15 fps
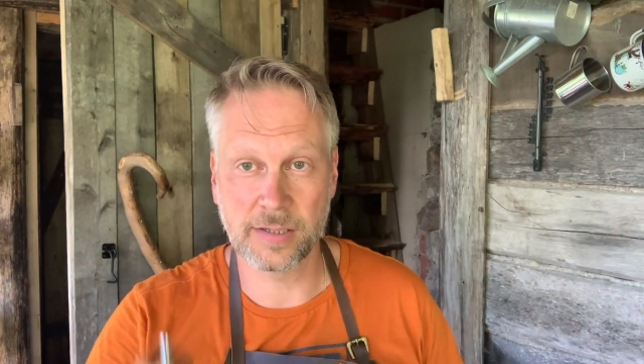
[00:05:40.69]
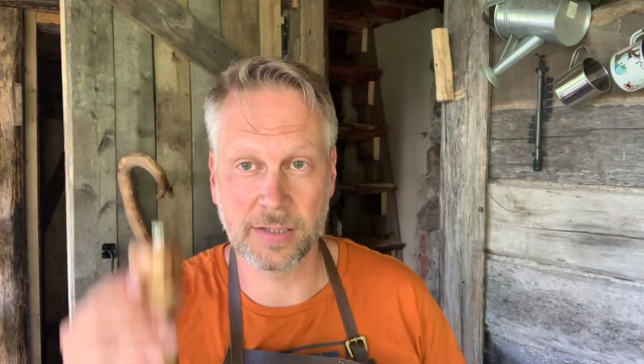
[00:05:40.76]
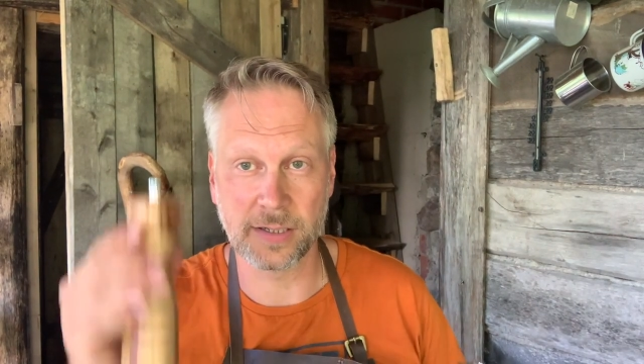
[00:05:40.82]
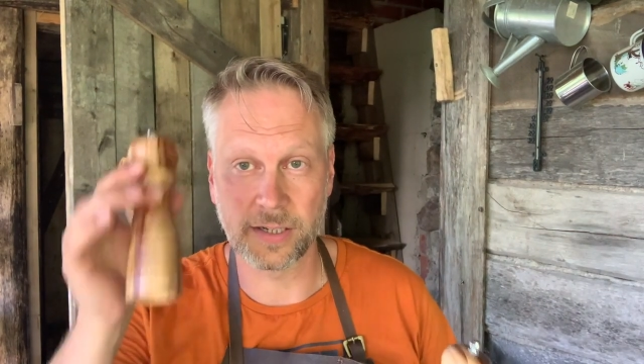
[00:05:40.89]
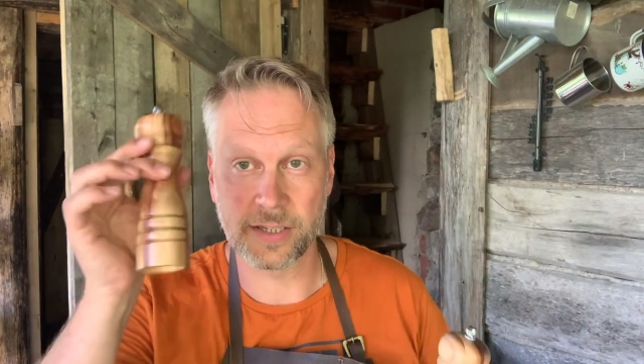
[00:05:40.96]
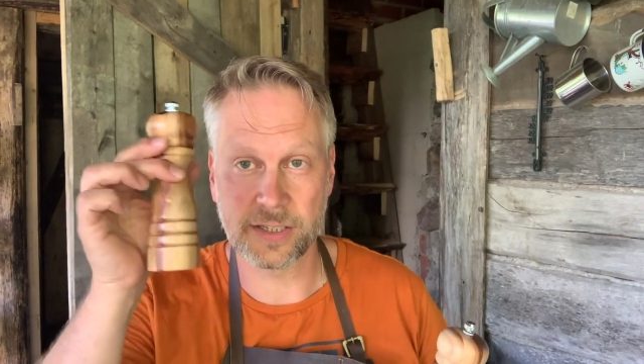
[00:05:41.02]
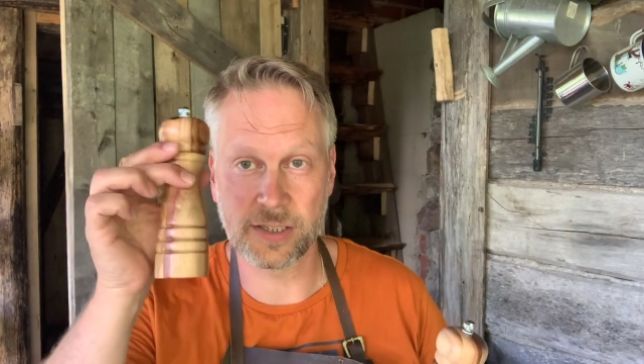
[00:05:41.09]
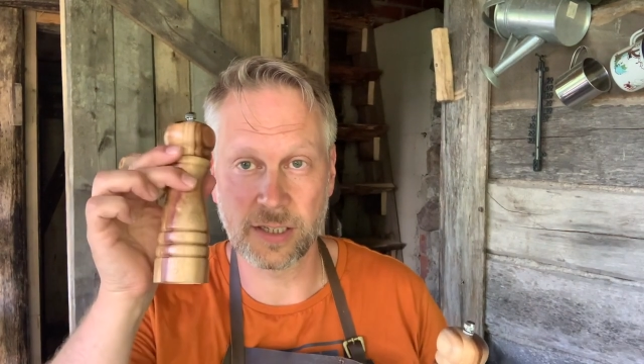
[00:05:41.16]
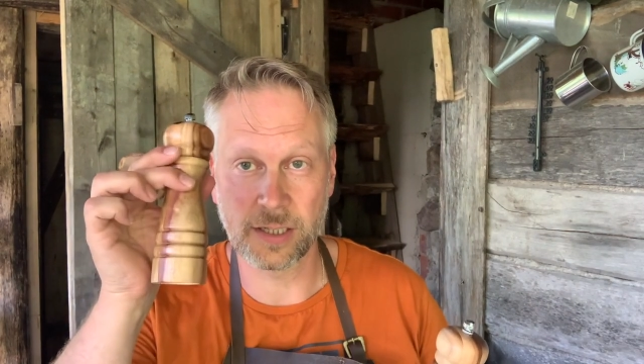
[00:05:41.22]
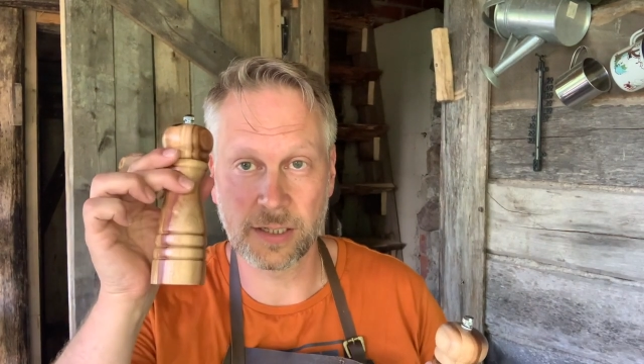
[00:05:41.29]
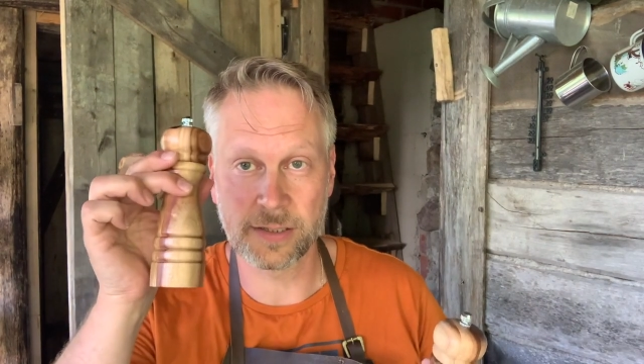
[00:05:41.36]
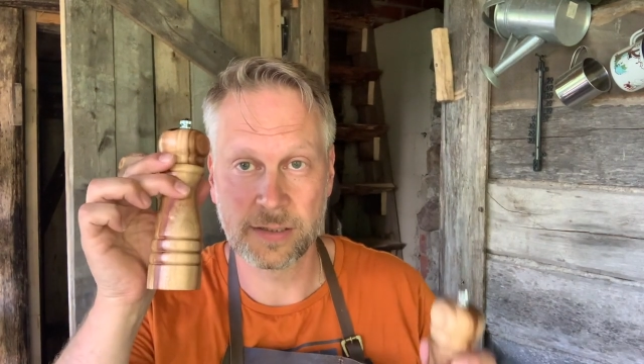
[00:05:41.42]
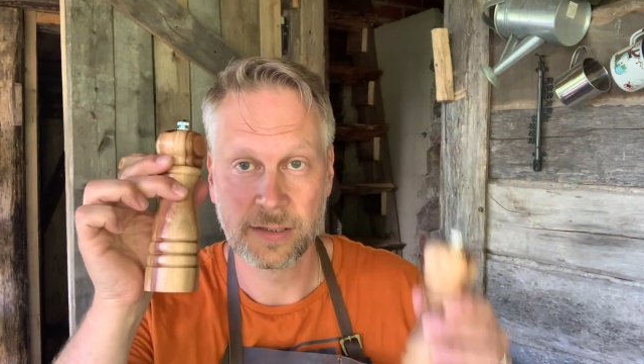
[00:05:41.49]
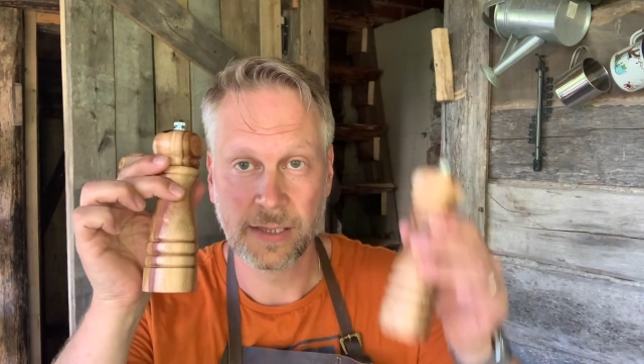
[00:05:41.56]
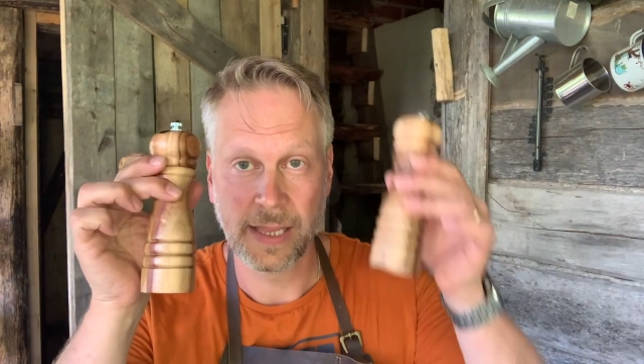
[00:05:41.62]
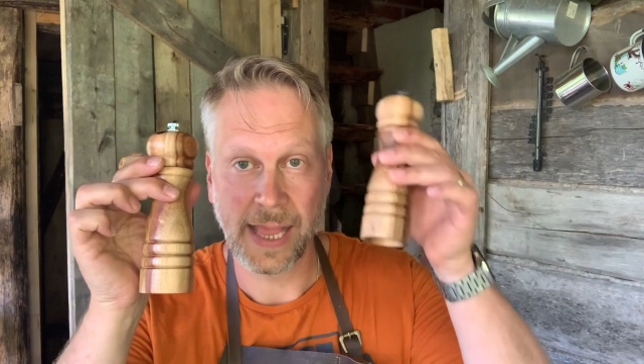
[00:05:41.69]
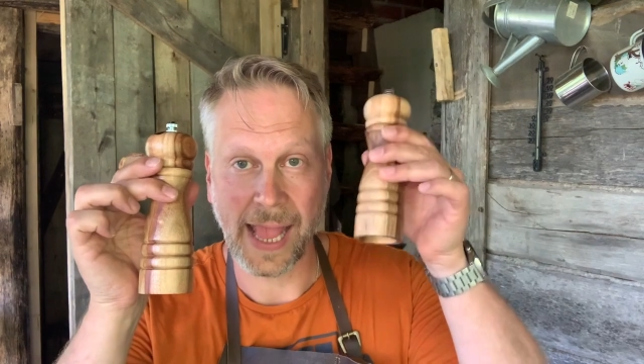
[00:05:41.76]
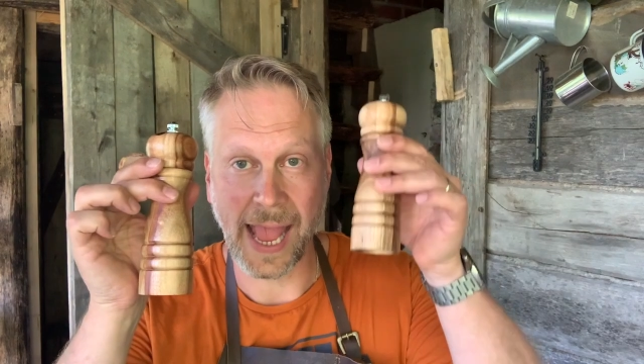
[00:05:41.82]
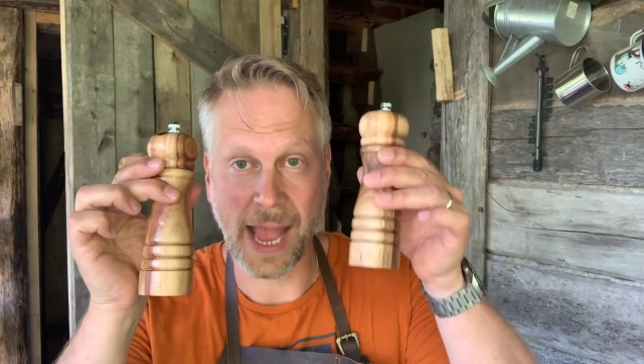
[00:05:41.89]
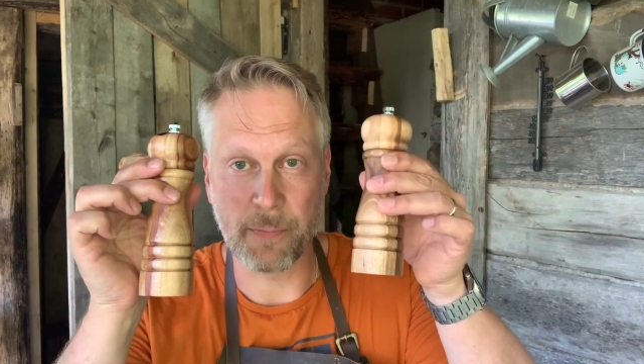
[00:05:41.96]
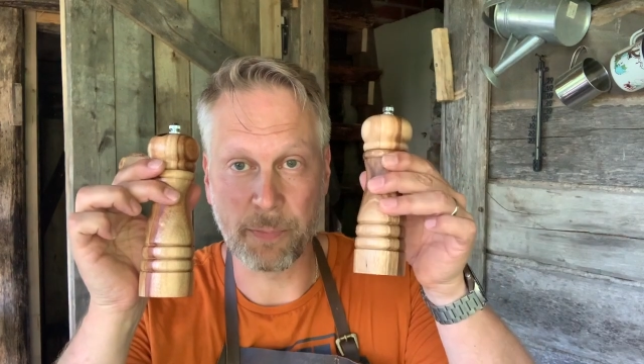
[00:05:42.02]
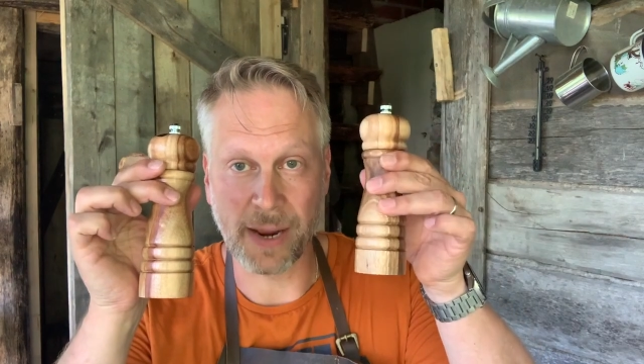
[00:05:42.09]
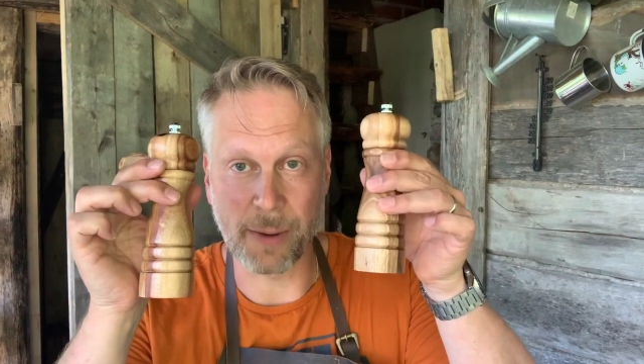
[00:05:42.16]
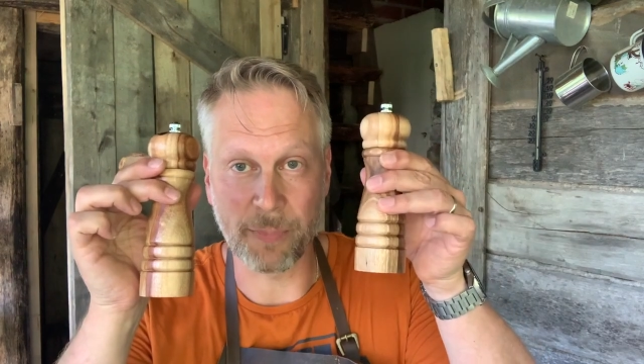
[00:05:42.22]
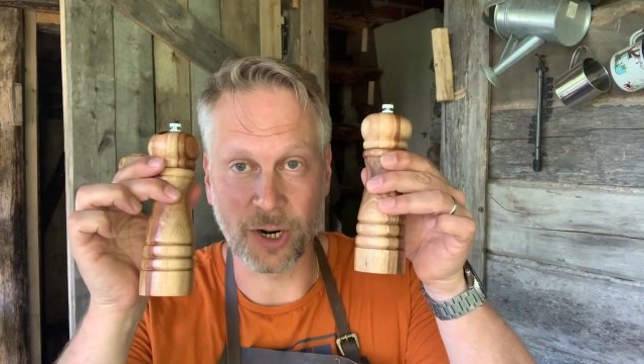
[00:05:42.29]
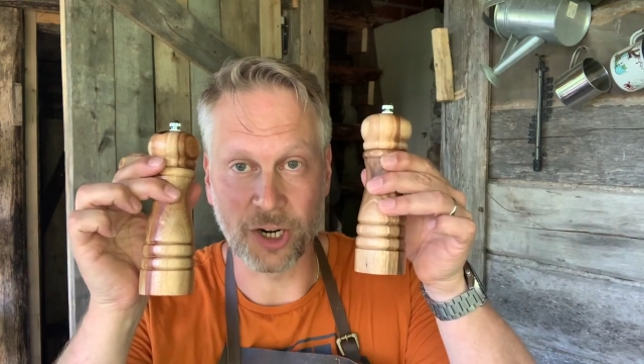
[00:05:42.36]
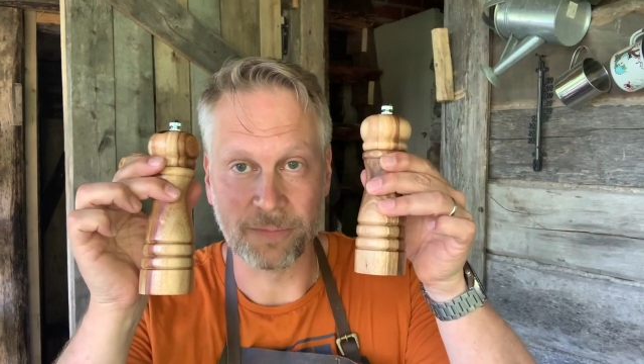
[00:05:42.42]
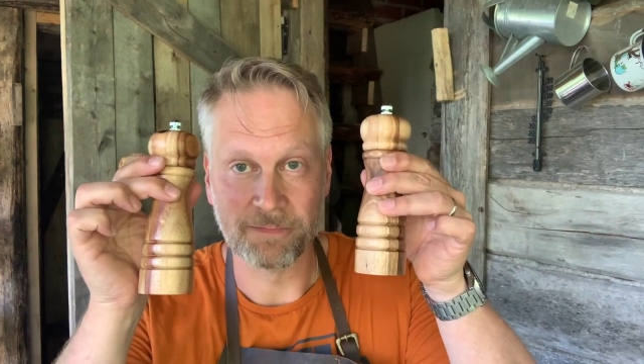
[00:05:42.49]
are salt and pepper.